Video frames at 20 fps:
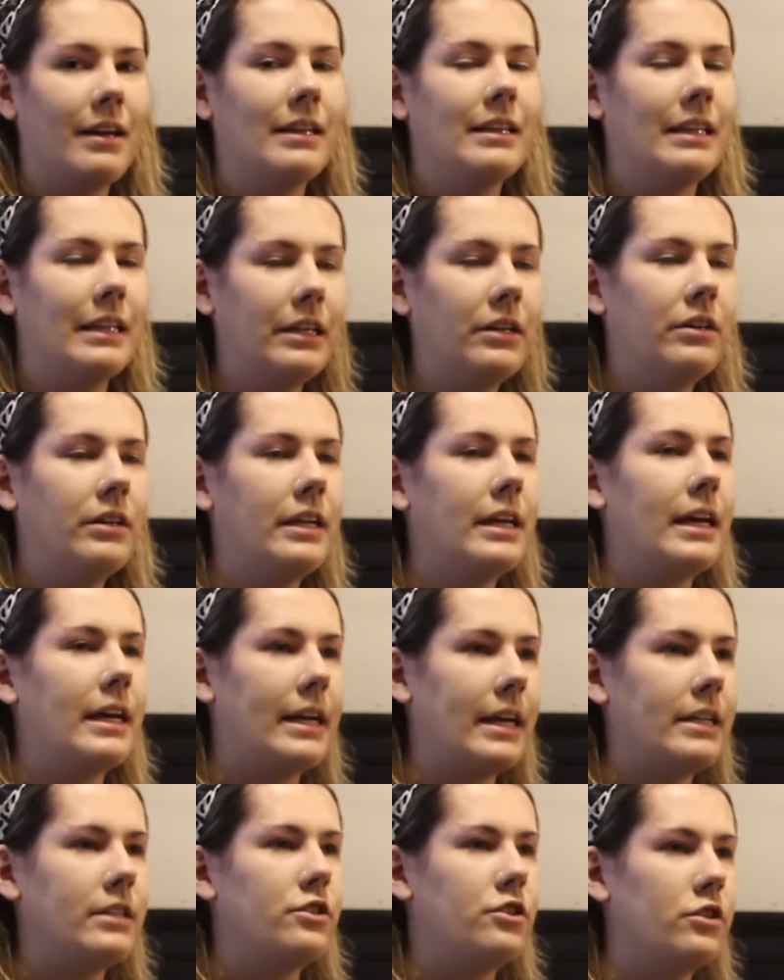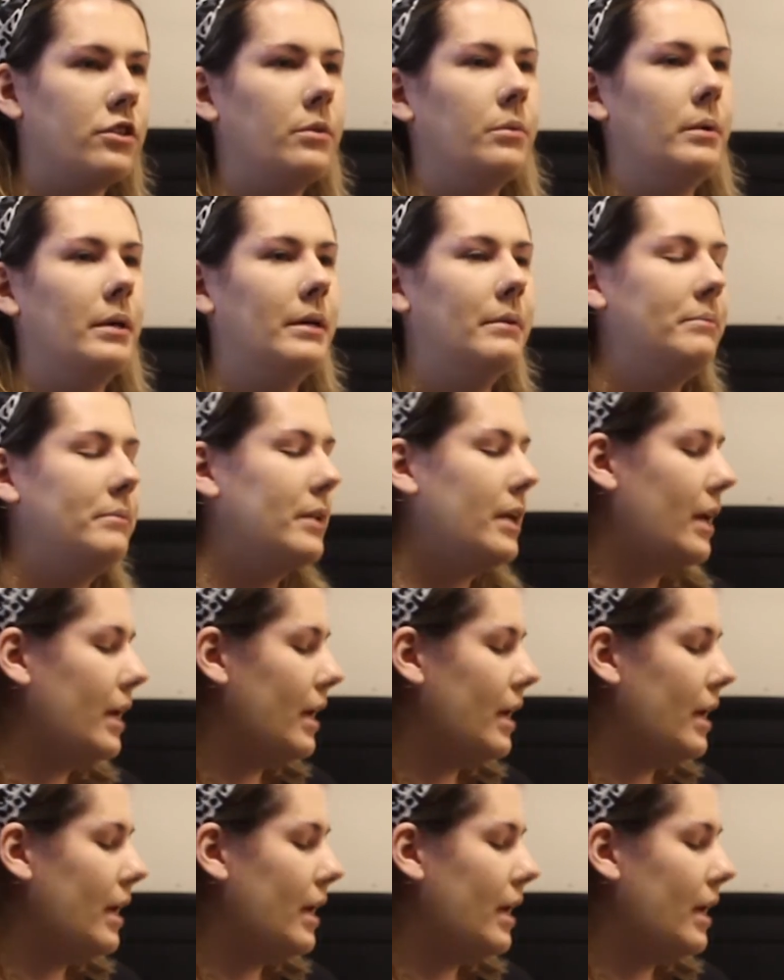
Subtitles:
literally against your will.